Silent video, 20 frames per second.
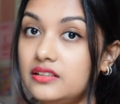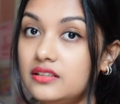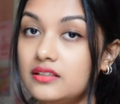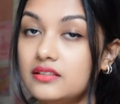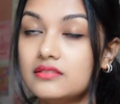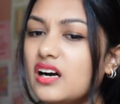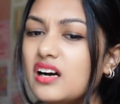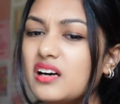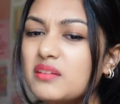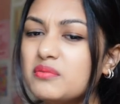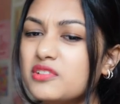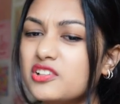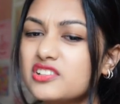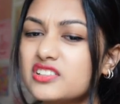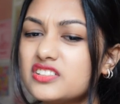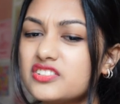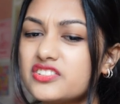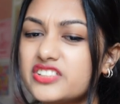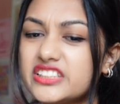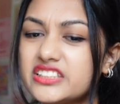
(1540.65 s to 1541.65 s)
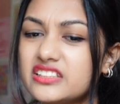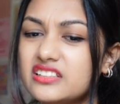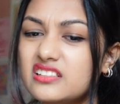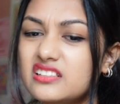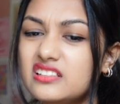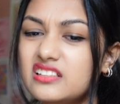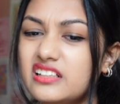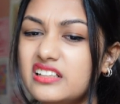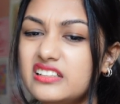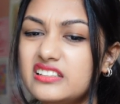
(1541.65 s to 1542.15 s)
Like, I'm not interested
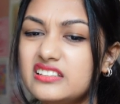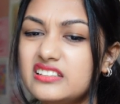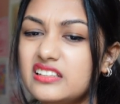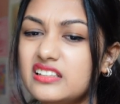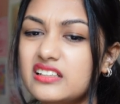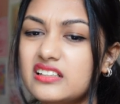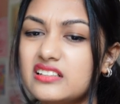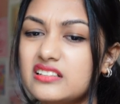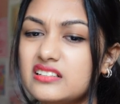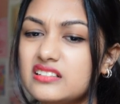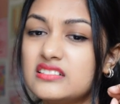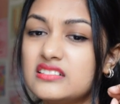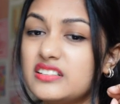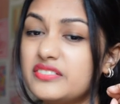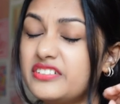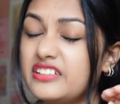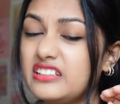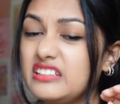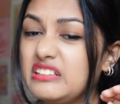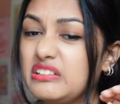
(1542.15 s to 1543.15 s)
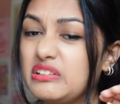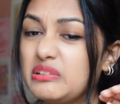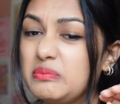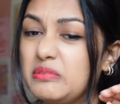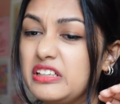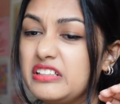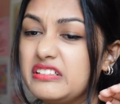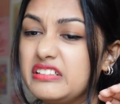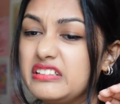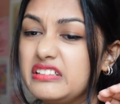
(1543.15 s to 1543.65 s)
in anything else. Definitely not
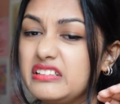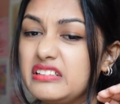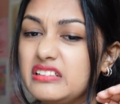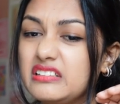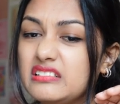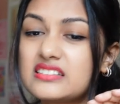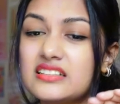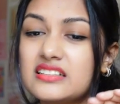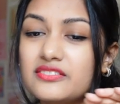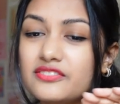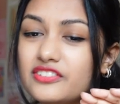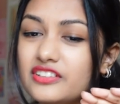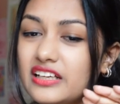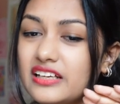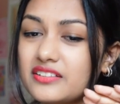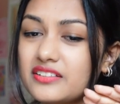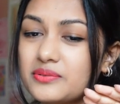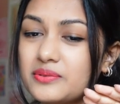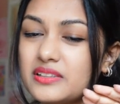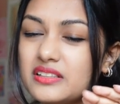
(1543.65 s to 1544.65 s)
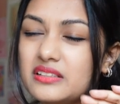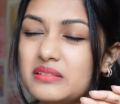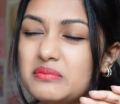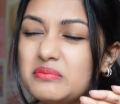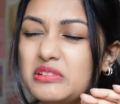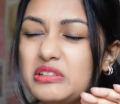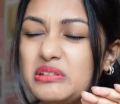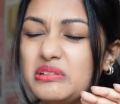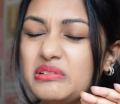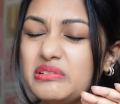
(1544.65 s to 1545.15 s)
married. Sinful acts with him,
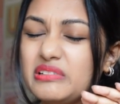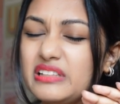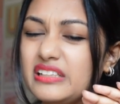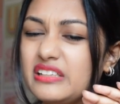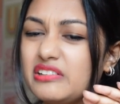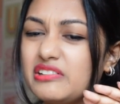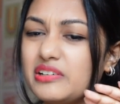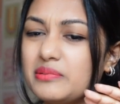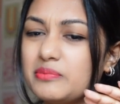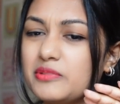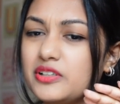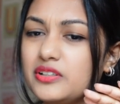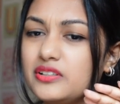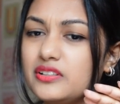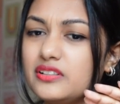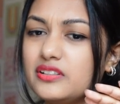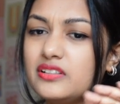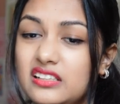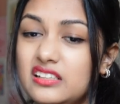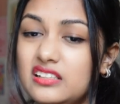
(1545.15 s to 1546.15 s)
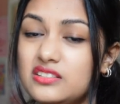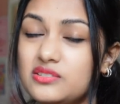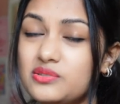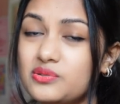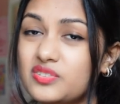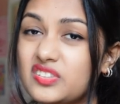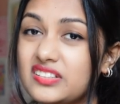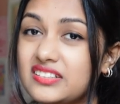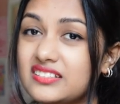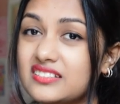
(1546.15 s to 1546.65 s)
no thank you, I'm good. He
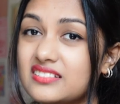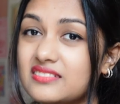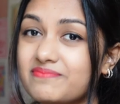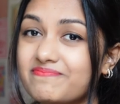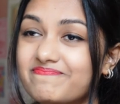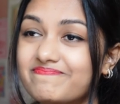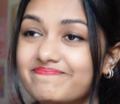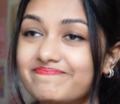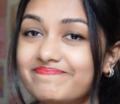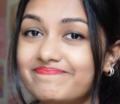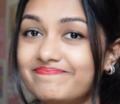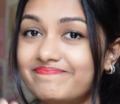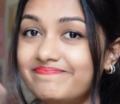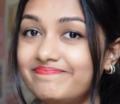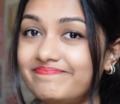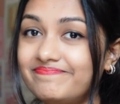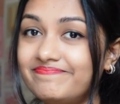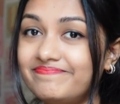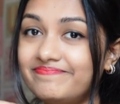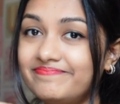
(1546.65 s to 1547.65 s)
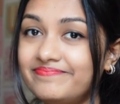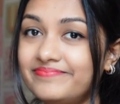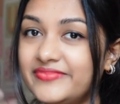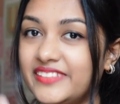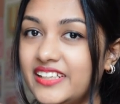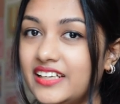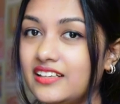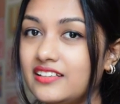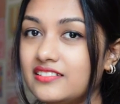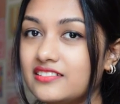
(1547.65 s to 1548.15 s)
uses
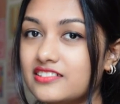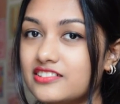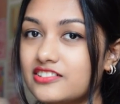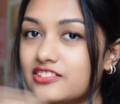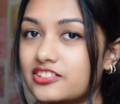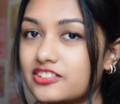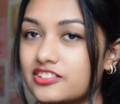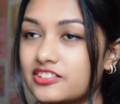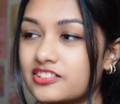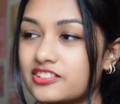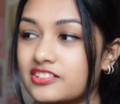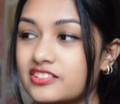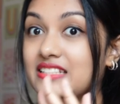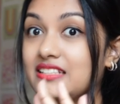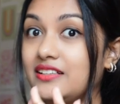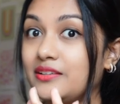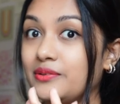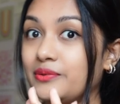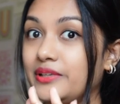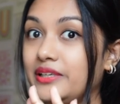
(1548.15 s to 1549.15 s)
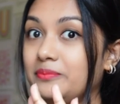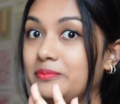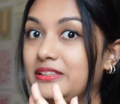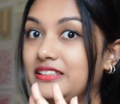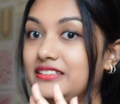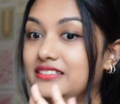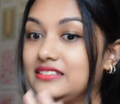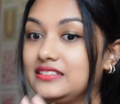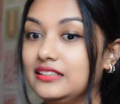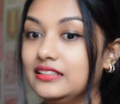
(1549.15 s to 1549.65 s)
and stay away
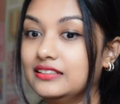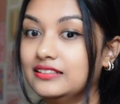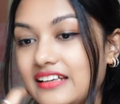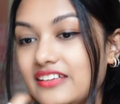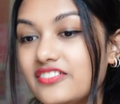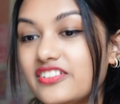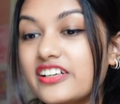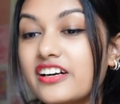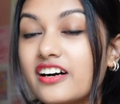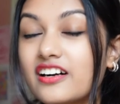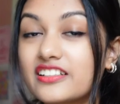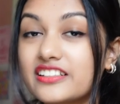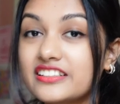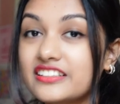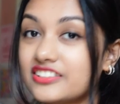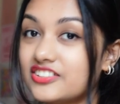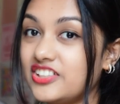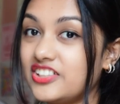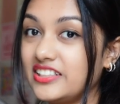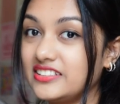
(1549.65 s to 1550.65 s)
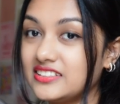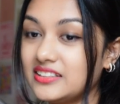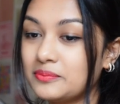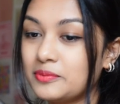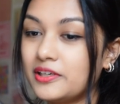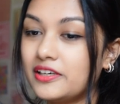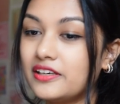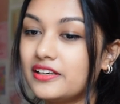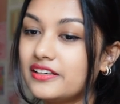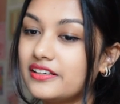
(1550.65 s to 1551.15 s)
please. And regarding the chasing
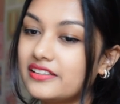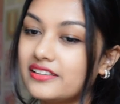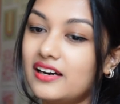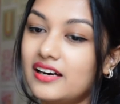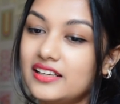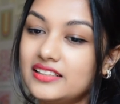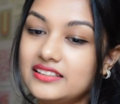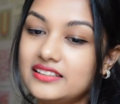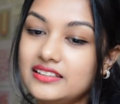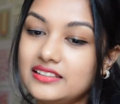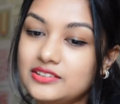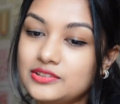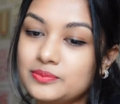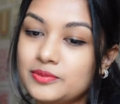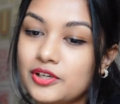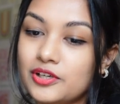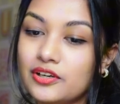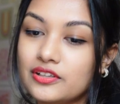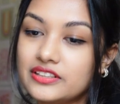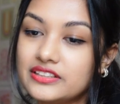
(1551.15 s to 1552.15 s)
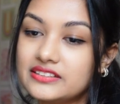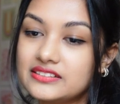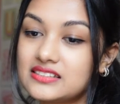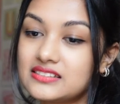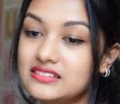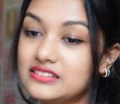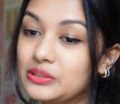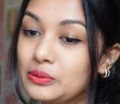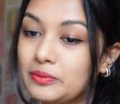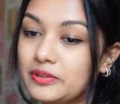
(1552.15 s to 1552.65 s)
part, I think to be honest
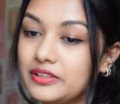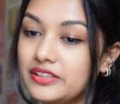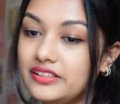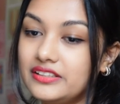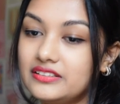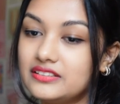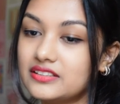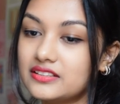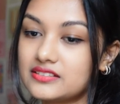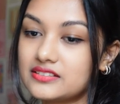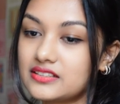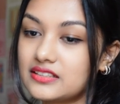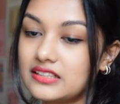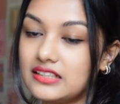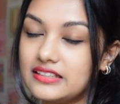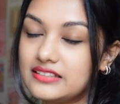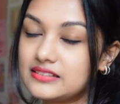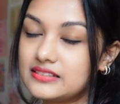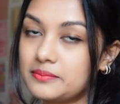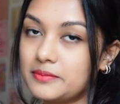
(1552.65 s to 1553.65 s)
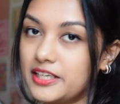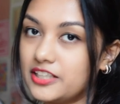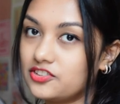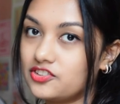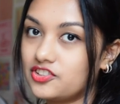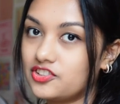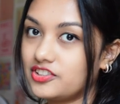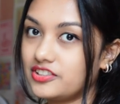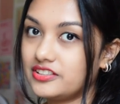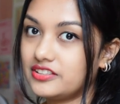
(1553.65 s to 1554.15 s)
nobody does it like
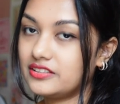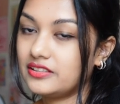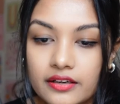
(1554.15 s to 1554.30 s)
Sebastian.